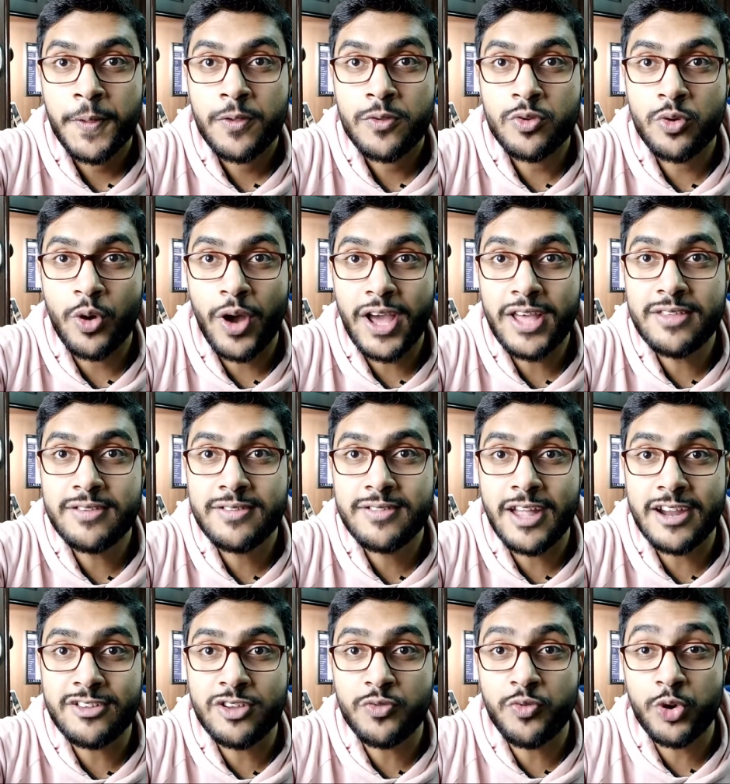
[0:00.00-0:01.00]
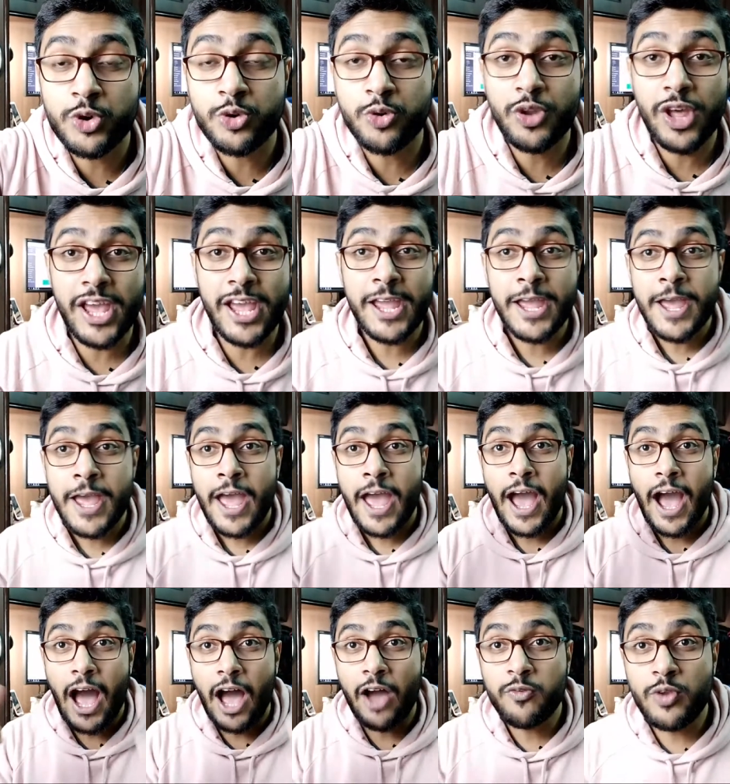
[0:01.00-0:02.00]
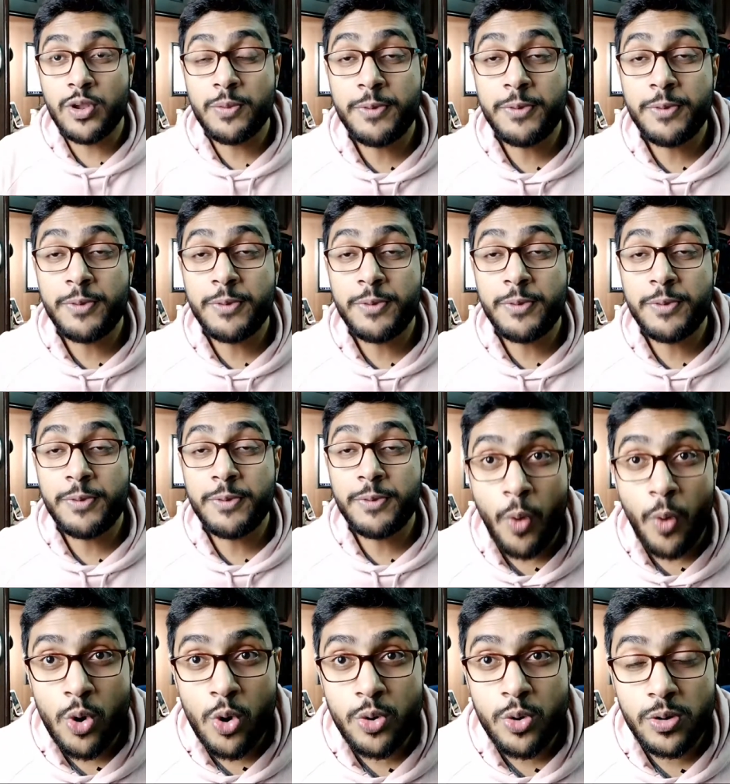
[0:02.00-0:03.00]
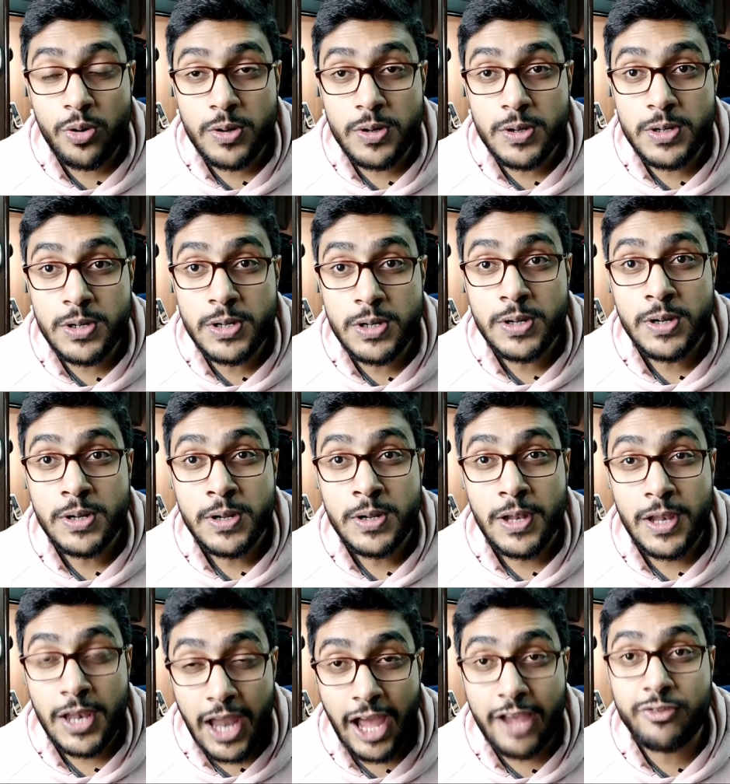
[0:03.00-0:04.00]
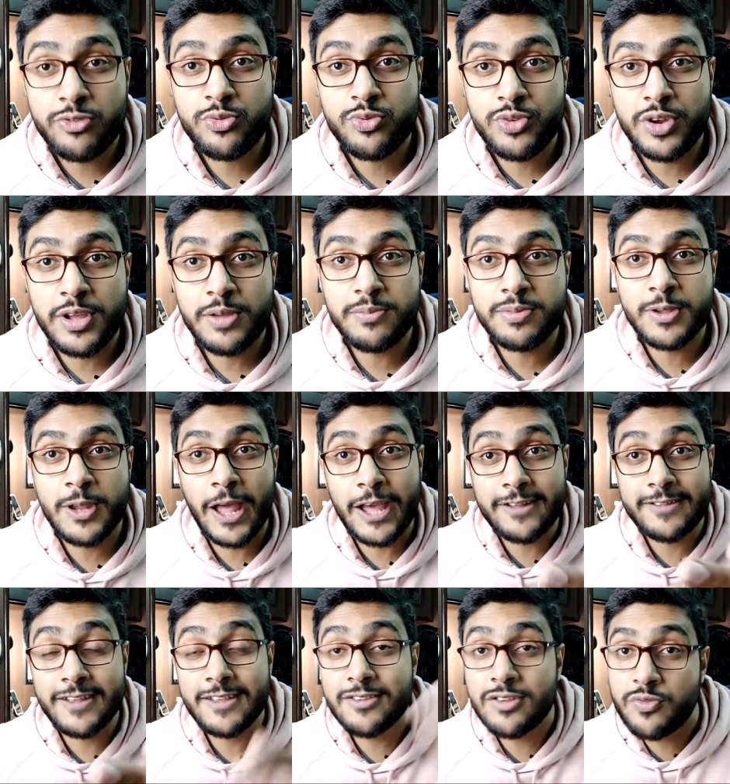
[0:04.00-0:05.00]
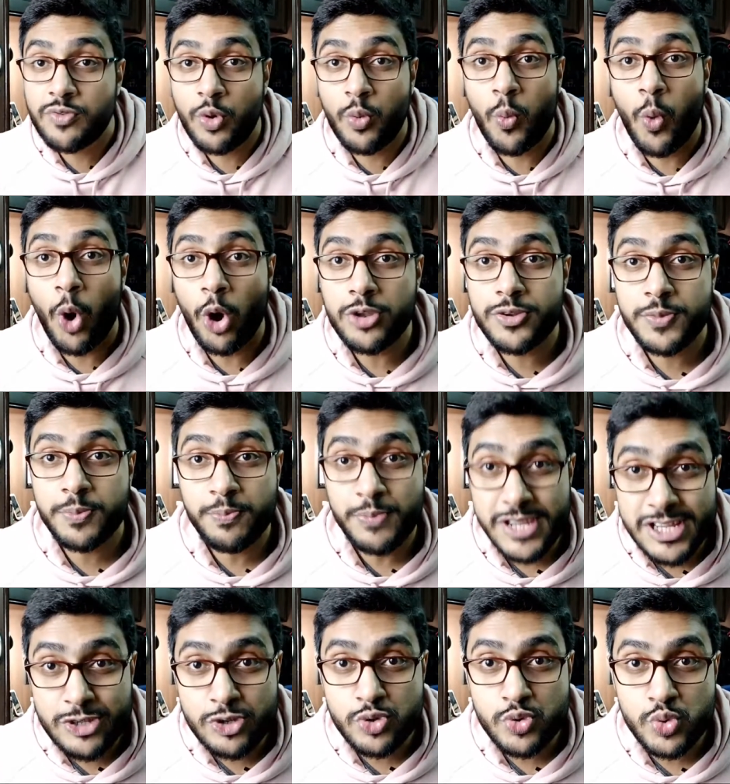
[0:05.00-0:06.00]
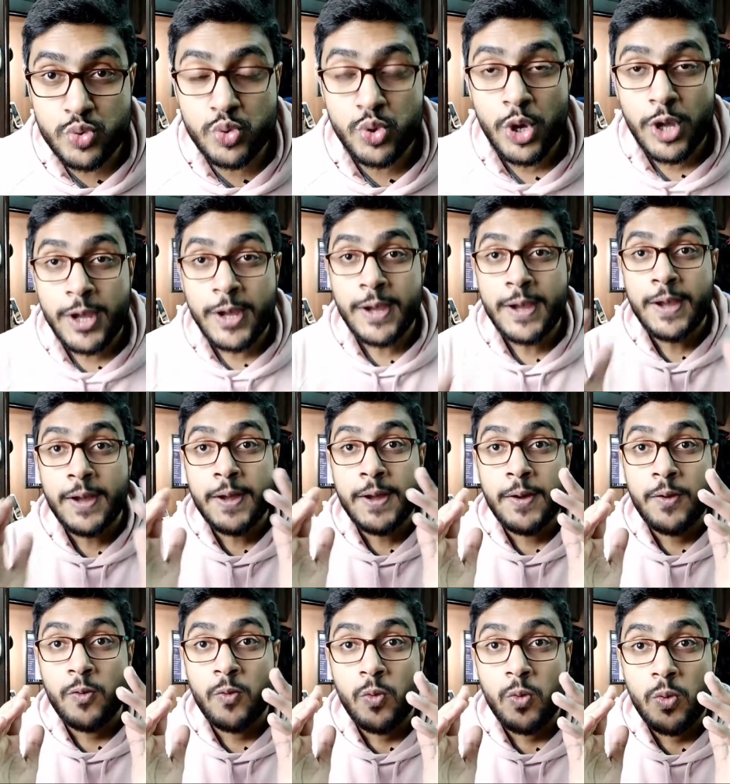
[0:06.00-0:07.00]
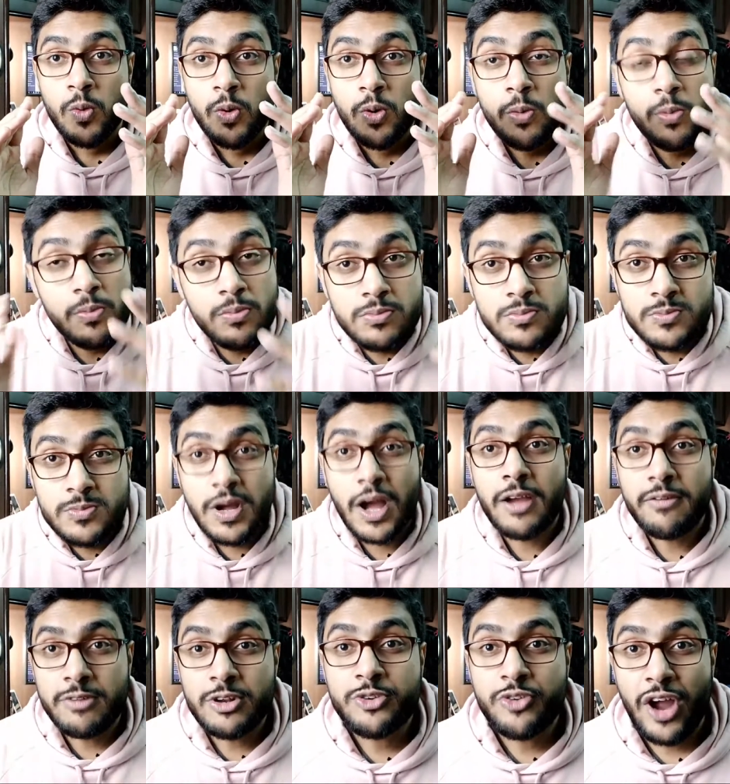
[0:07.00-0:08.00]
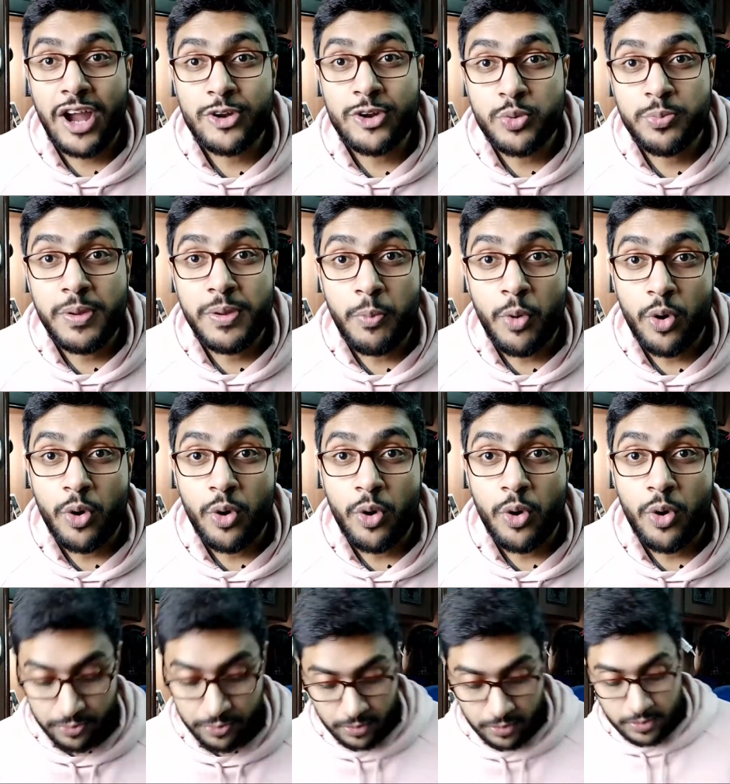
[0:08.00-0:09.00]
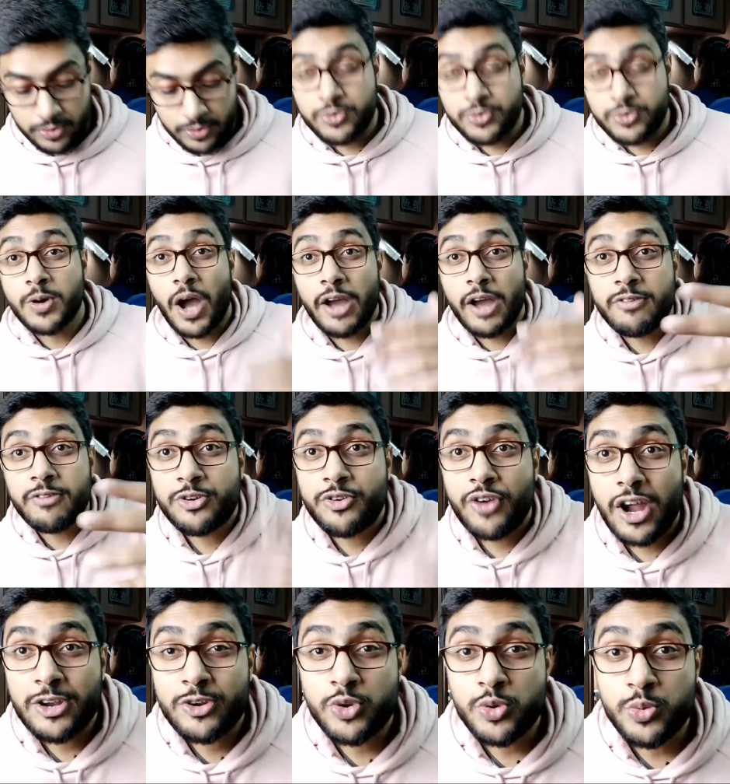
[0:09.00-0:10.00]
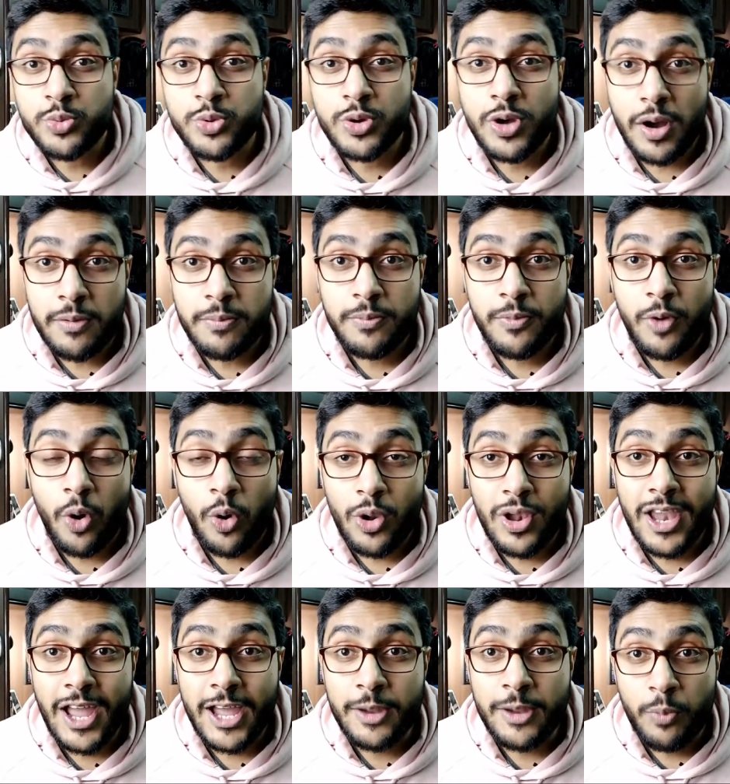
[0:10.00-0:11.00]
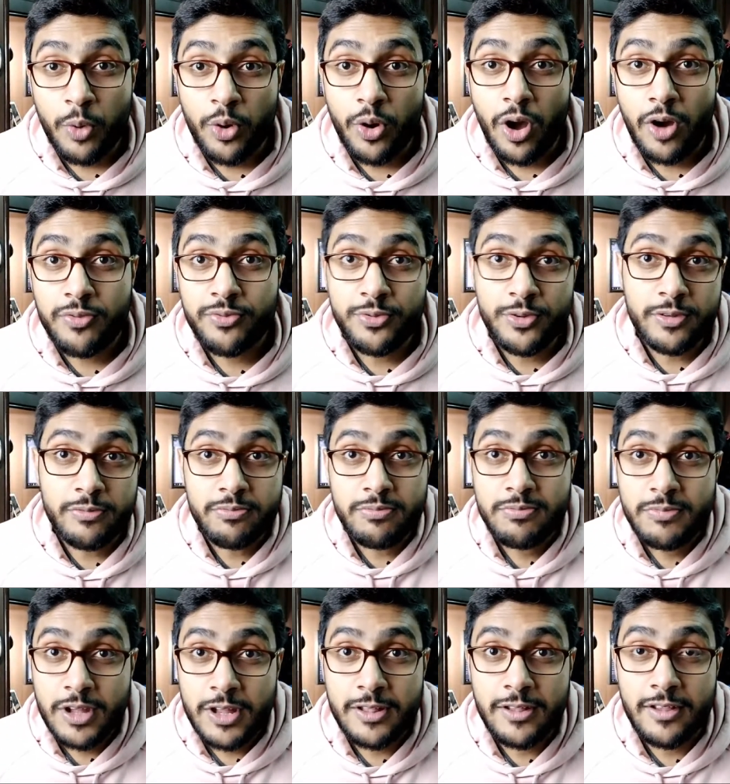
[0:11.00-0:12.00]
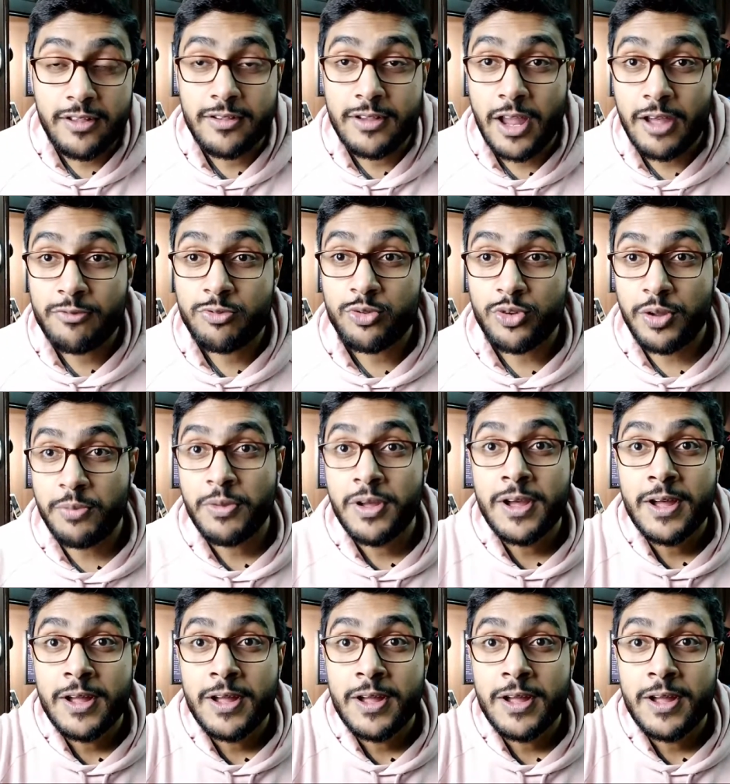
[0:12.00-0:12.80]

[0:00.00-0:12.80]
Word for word: so guys that's it for today i will be doing more live streams like this if you want me to do i will try to be more often uh, i will try to come online more often in this live stream